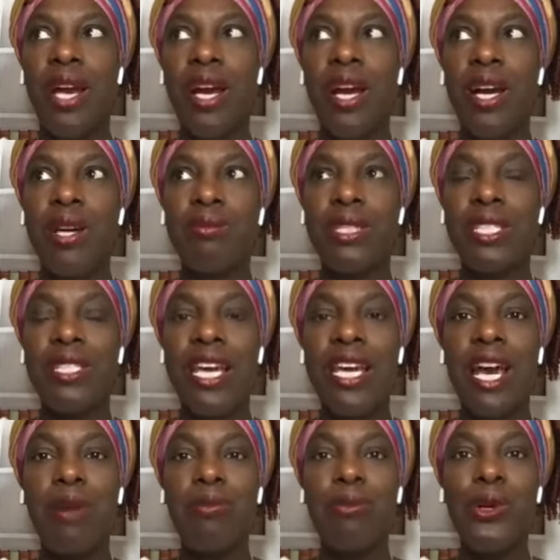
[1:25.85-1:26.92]

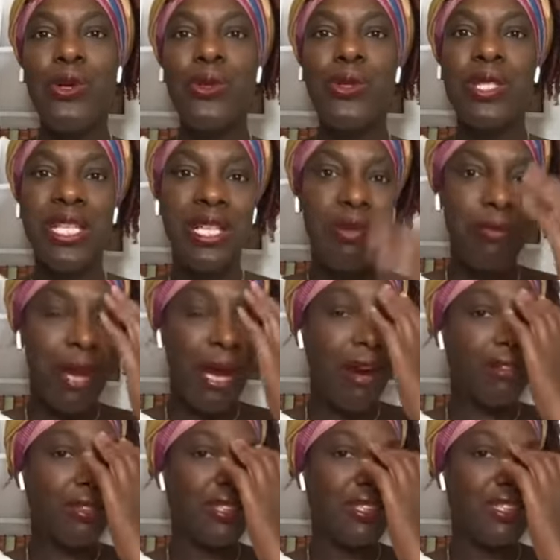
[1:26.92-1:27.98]
Today I posted
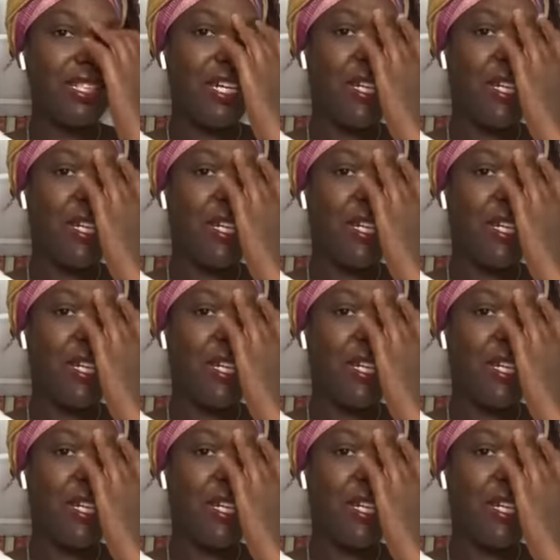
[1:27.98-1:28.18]
about